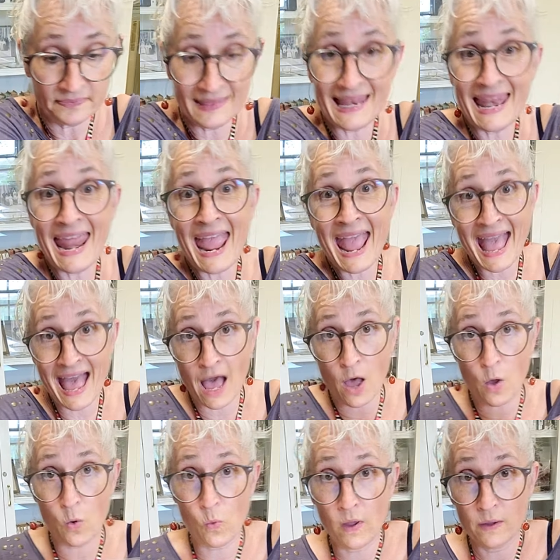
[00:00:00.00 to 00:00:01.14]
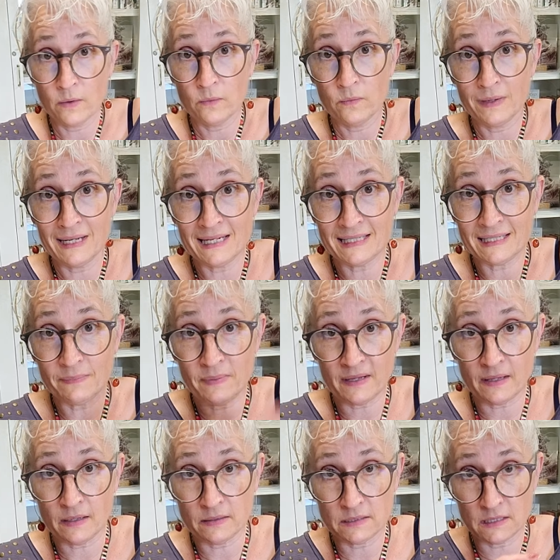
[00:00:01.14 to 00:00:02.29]
now we need to
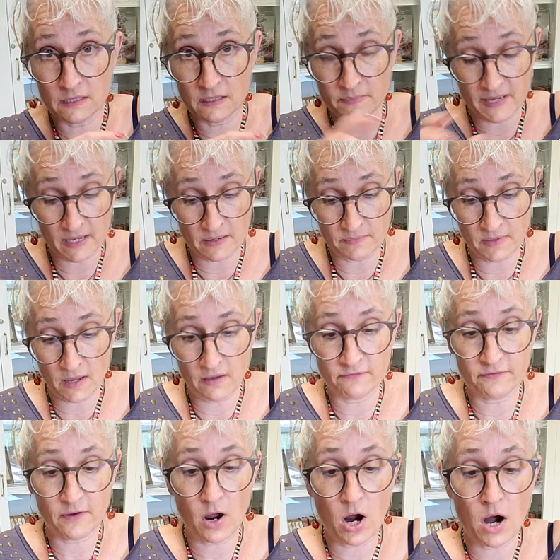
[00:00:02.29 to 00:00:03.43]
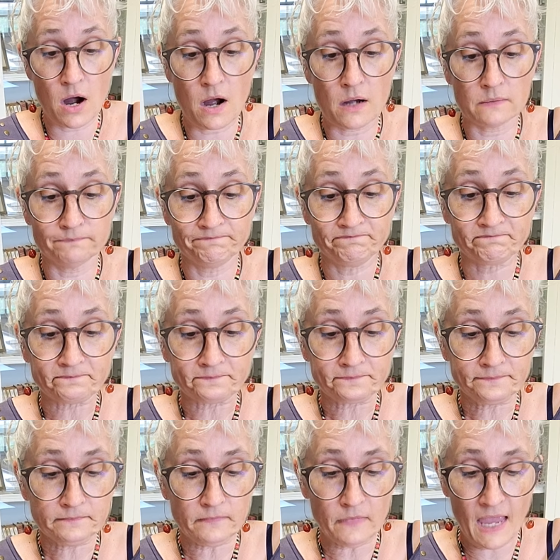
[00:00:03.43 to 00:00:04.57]
build the bottom of our
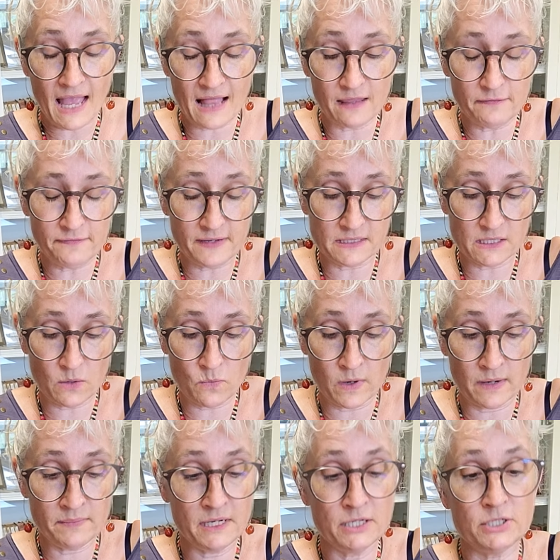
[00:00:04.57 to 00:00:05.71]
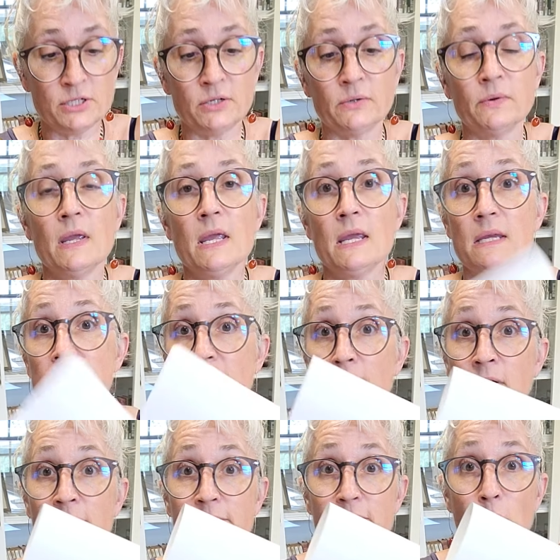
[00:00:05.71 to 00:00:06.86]
elephant. And what I'm going to do is I'm going
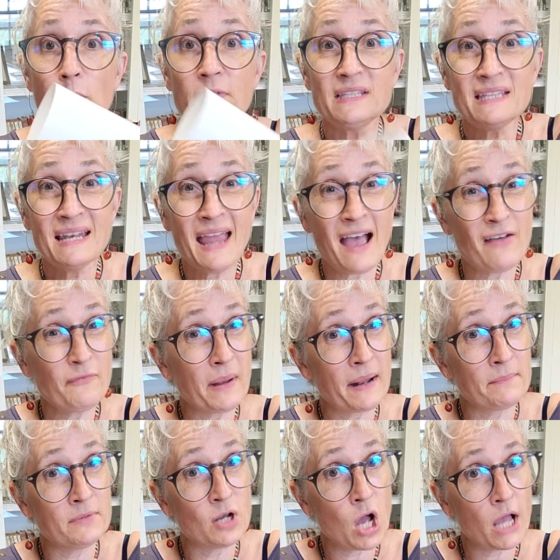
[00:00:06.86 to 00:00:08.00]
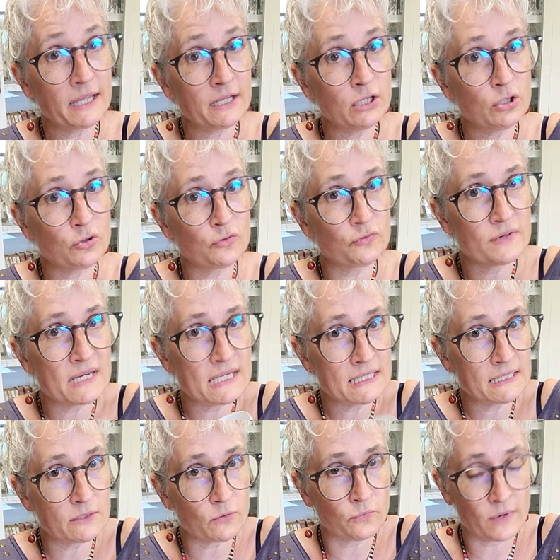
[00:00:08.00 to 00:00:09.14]
to fold this in half, but I'm not going to crease
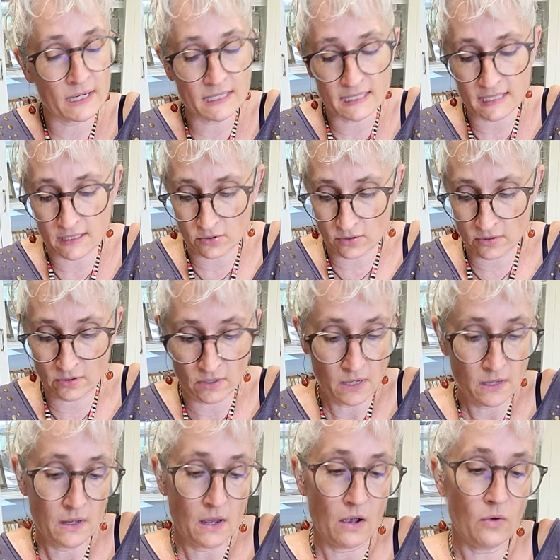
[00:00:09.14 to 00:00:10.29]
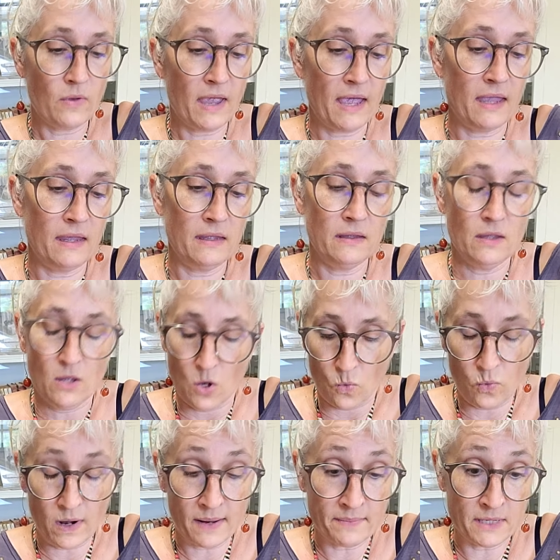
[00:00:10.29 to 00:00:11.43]
right here. Okay,
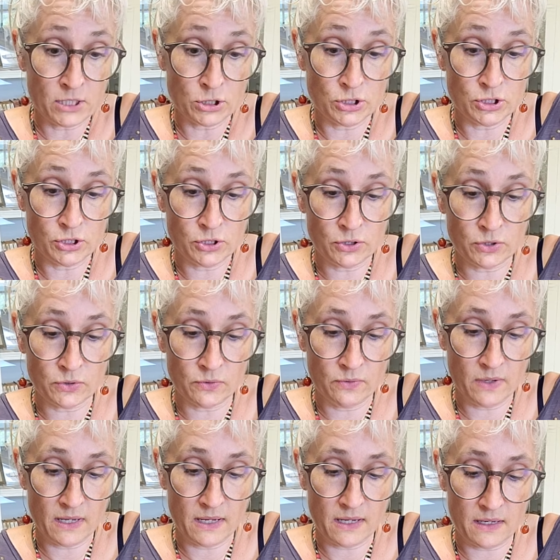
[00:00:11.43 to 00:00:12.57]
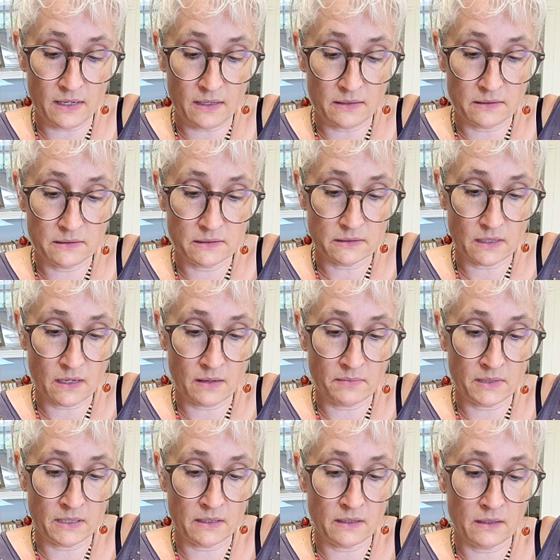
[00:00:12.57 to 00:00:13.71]
what I'm going to do is I'm going
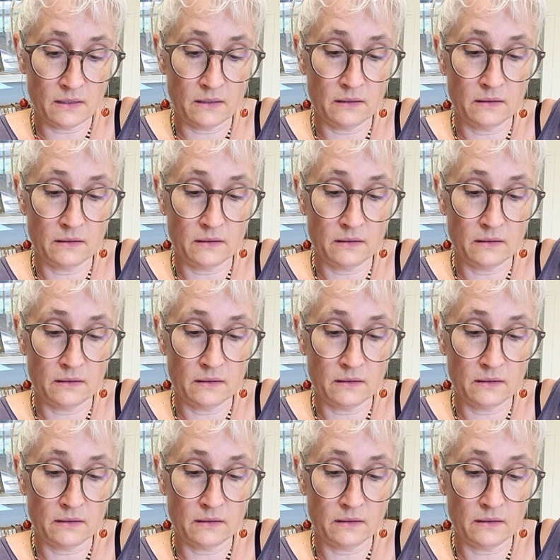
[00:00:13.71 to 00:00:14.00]
to